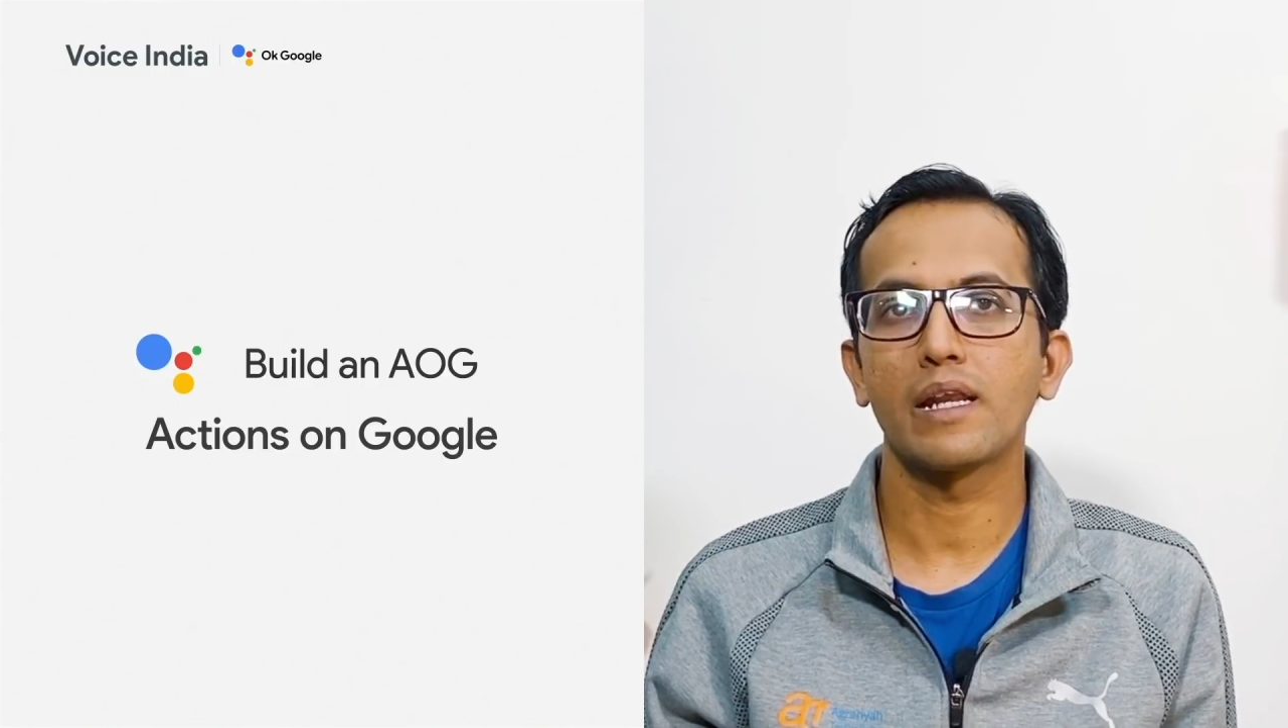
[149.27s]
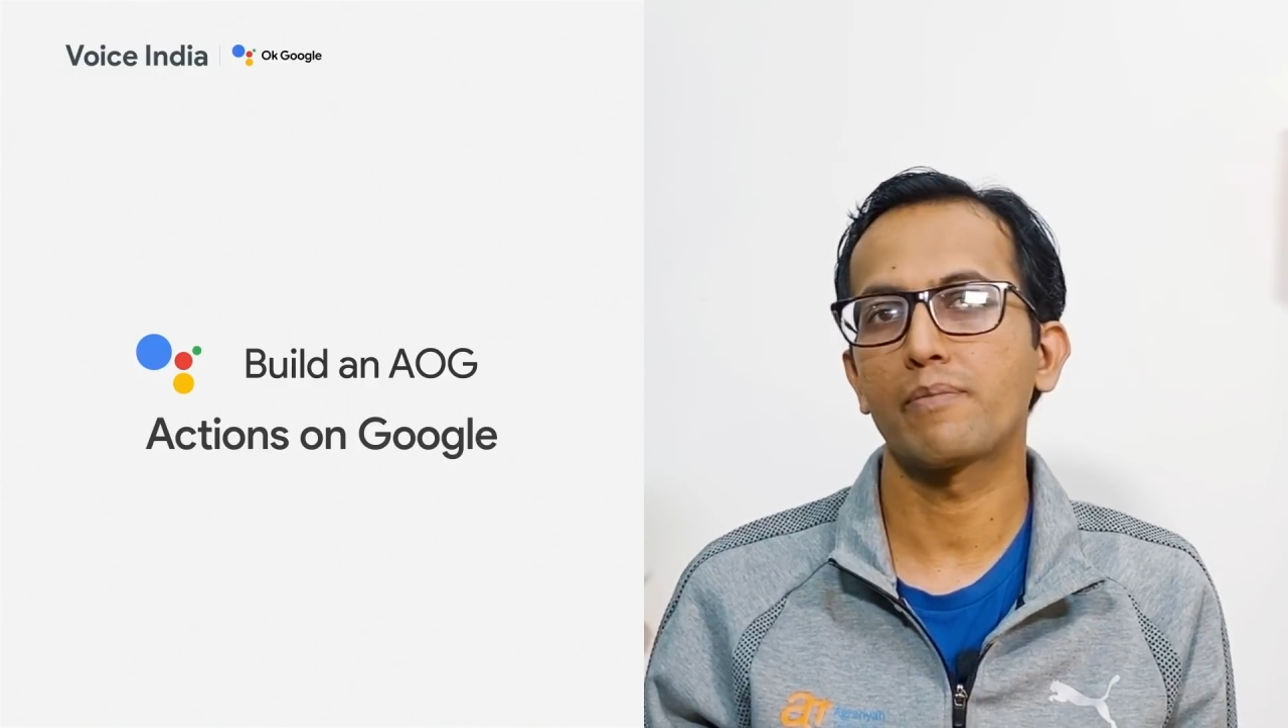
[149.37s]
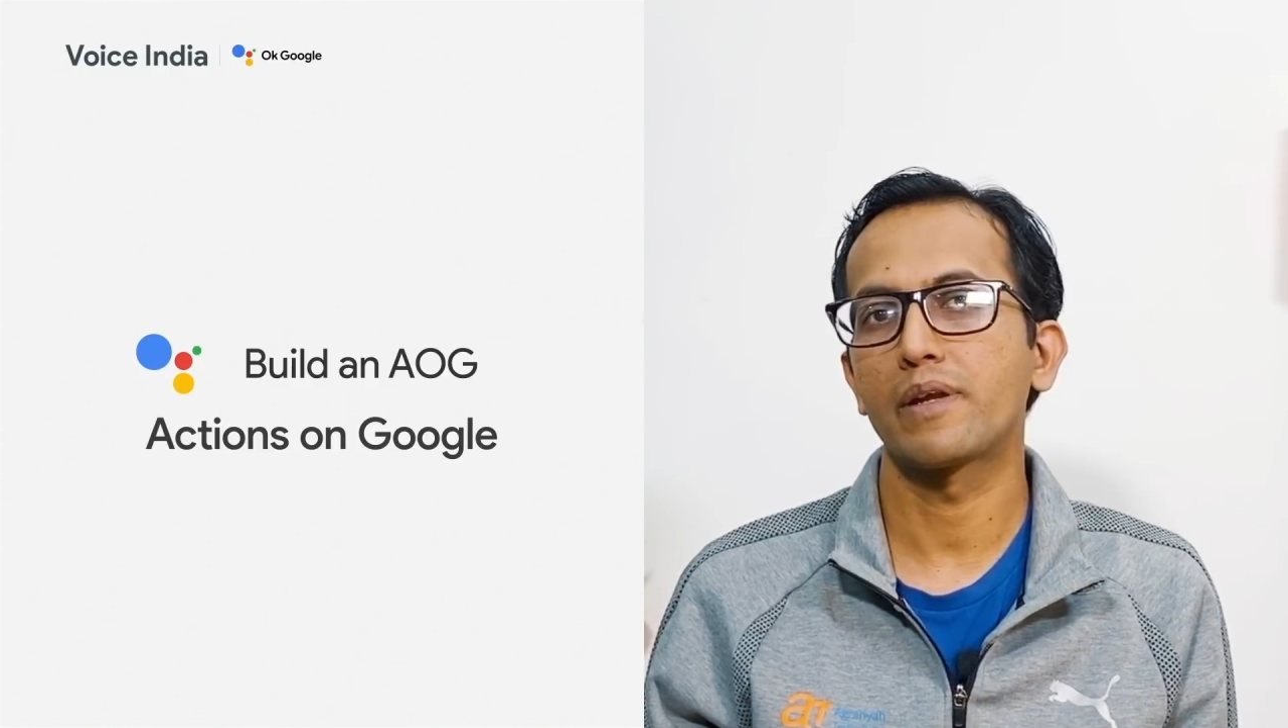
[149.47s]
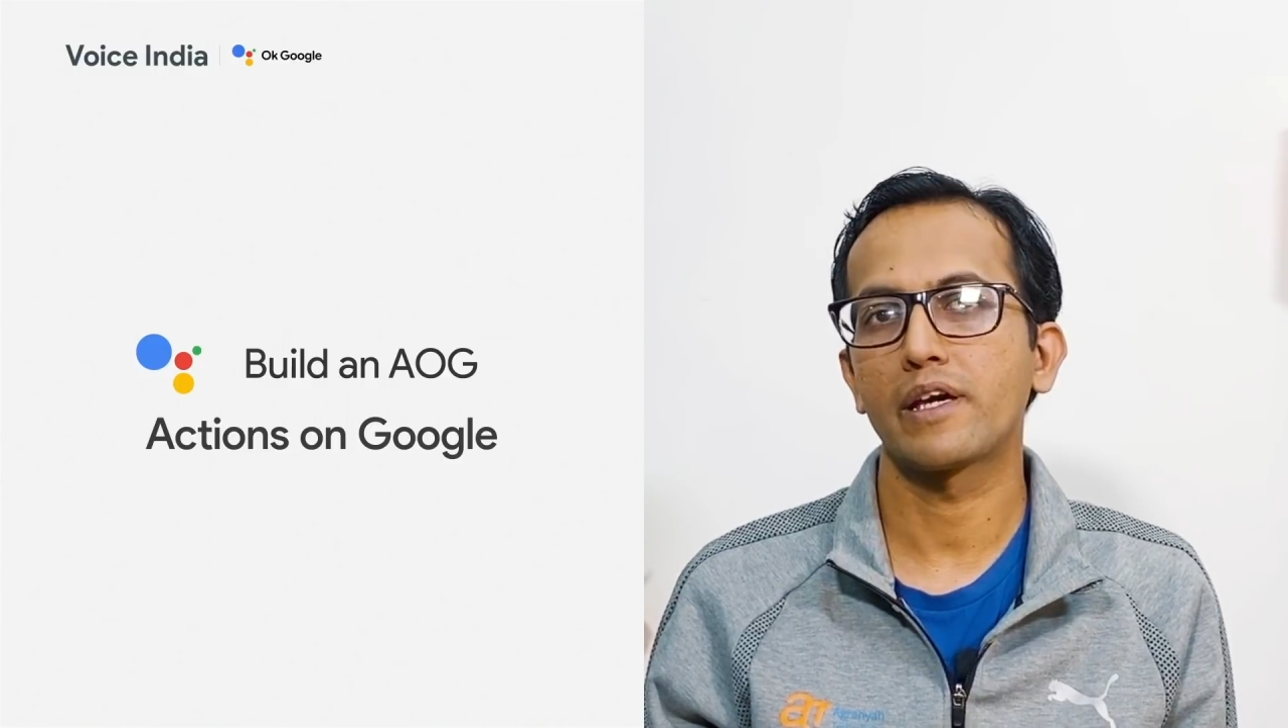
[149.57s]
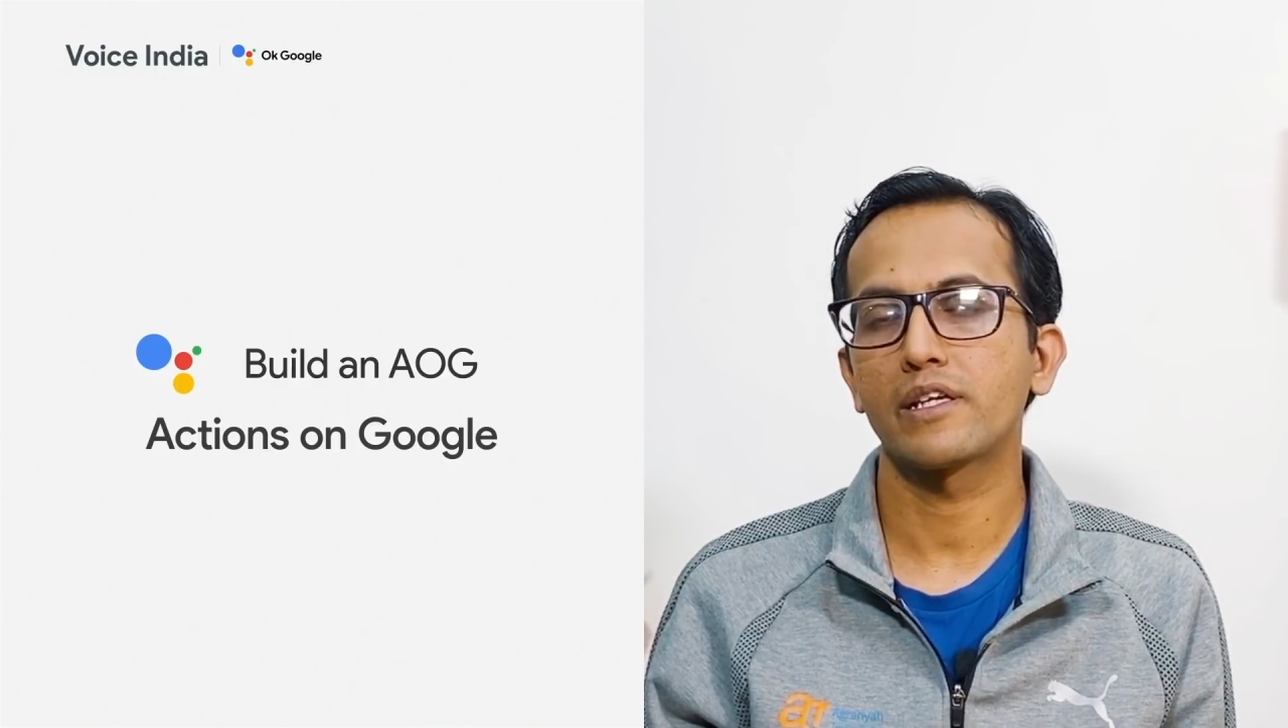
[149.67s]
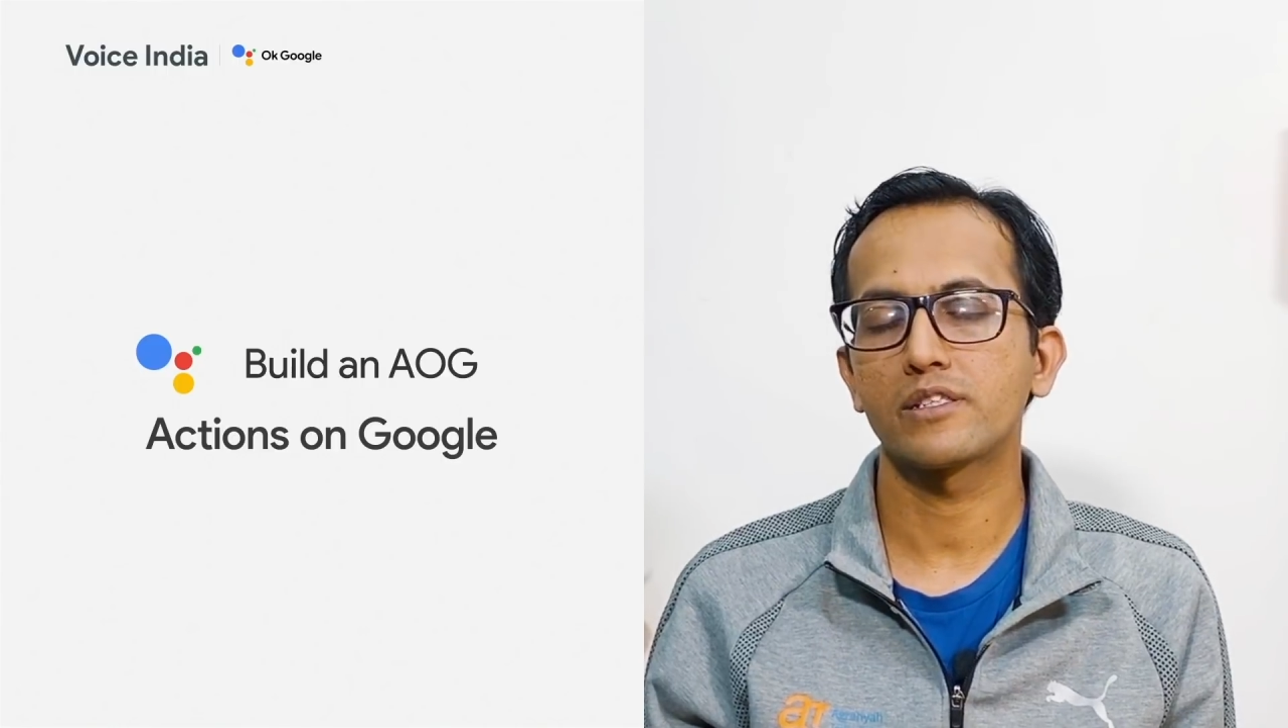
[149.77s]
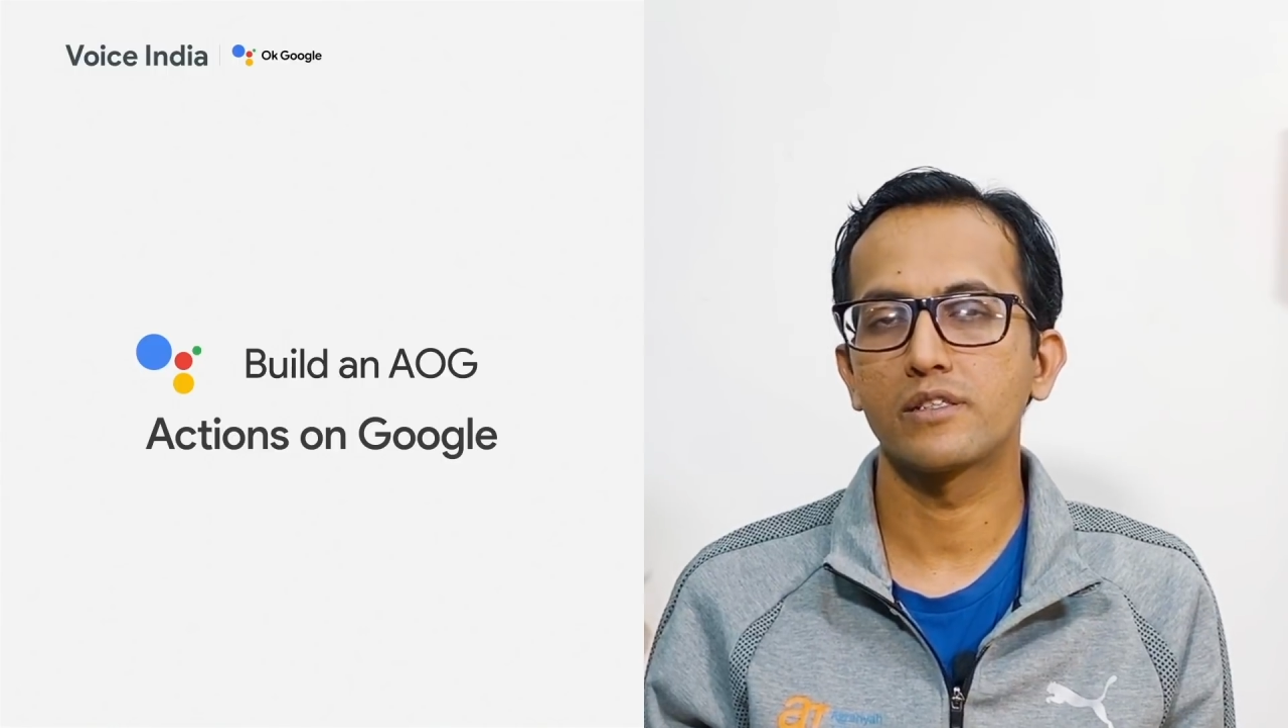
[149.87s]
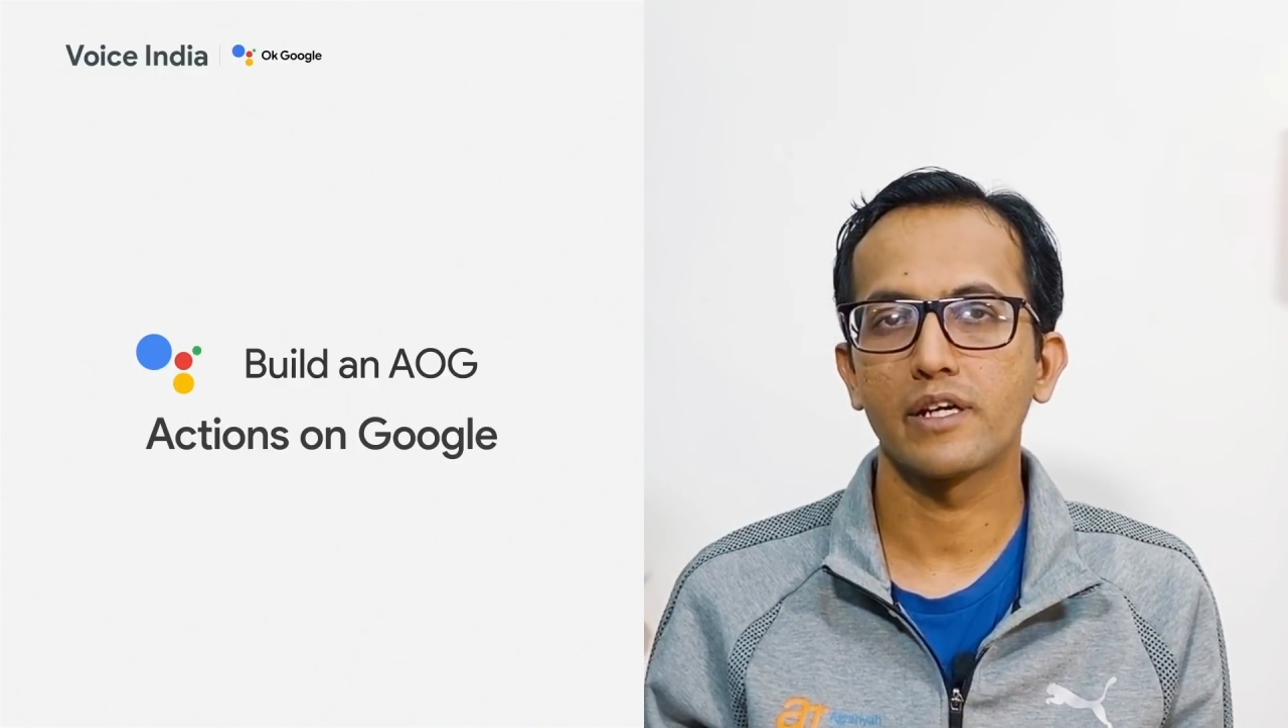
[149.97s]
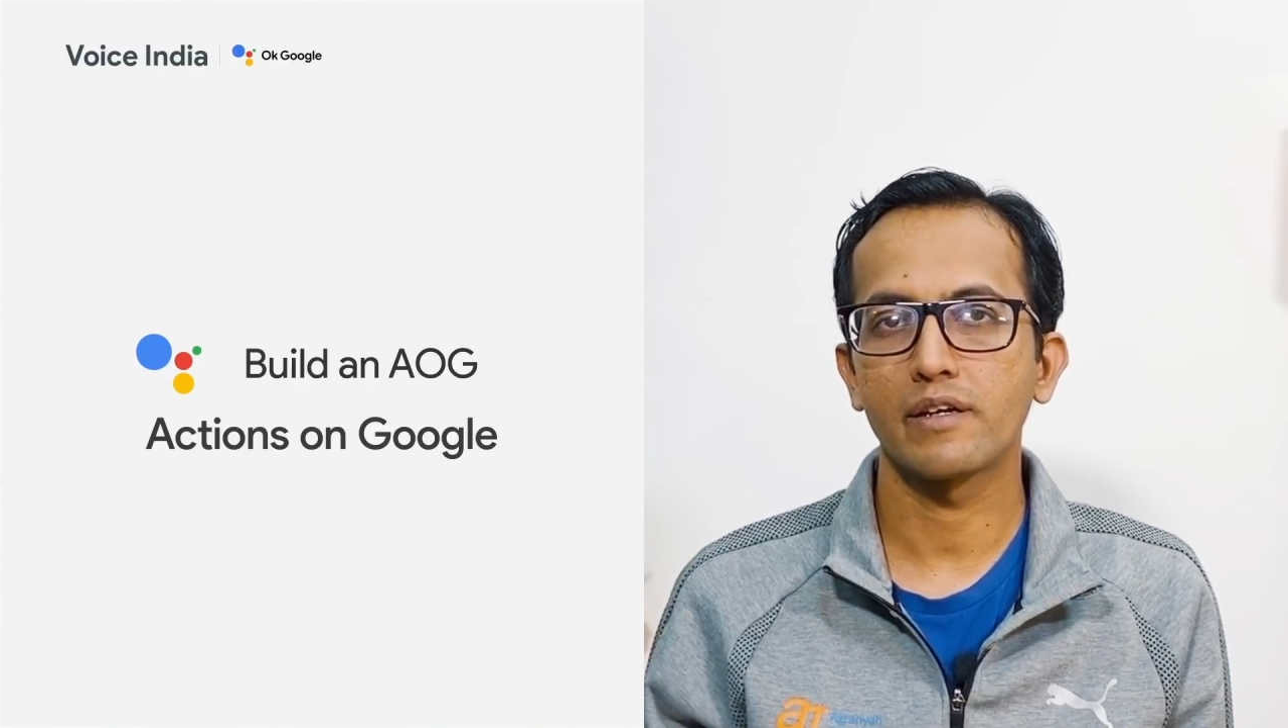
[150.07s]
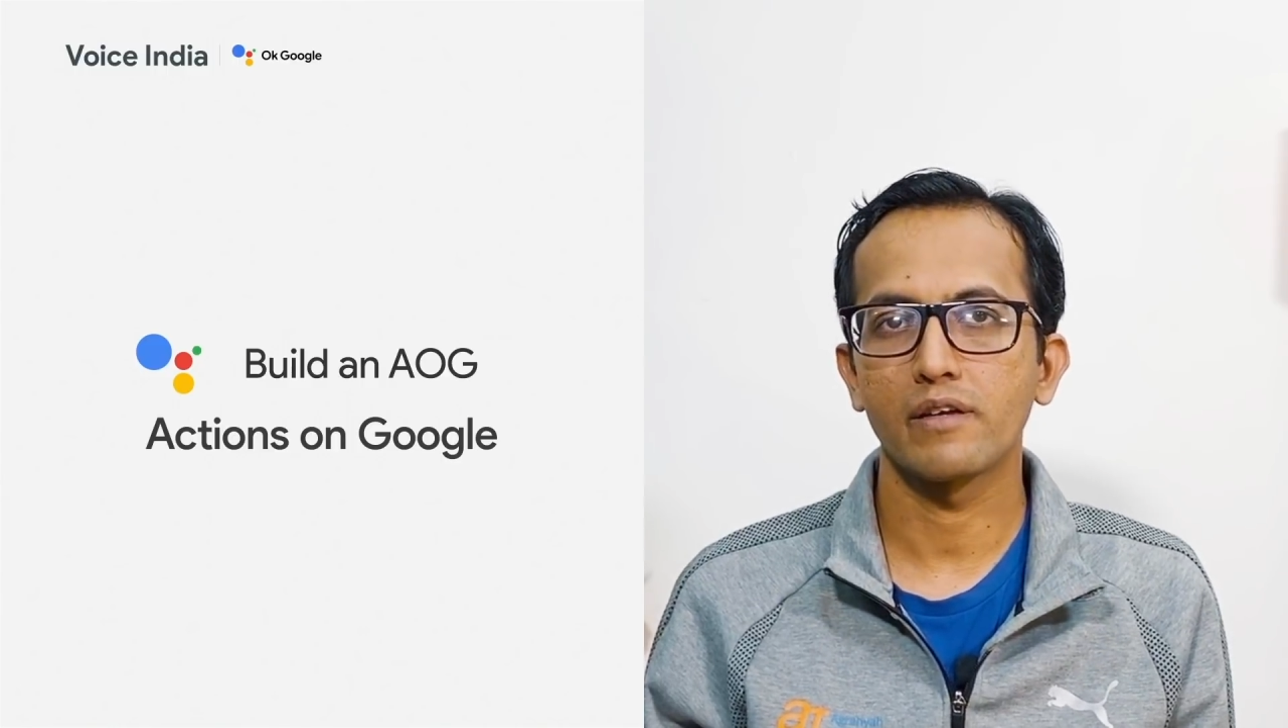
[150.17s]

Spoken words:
application that